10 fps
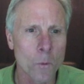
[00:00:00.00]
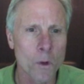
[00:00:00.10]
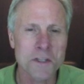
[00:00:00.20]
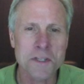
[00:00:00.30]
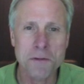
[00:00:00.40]

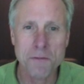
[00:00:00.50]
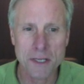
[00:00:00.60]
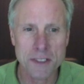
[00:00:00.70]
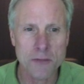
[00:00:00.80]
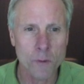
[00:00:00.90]
what is the
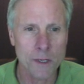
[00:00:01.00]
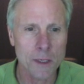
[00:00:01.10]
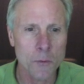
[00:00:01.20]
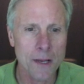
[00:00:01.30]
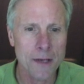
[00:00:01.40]
effective weekly
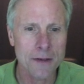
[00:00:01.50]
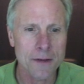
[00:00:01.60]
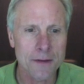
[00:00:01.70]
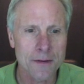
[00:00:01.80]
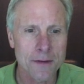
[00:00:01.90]
rate.
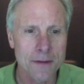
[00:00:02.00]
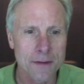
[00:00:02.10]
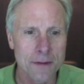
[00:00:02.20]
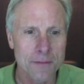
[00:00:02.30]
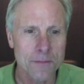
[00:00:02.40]

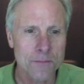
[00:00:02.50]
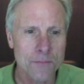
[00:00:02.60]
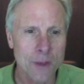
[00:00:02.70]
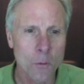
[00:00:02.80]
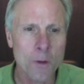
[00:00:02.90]

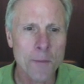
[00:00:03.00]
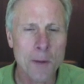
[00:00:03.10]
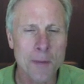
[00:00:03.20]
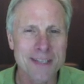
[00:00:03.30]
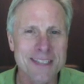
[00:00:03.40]
And what about
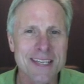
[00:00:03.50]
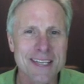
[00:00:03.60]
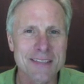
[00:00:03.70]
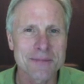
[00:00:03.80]
my T?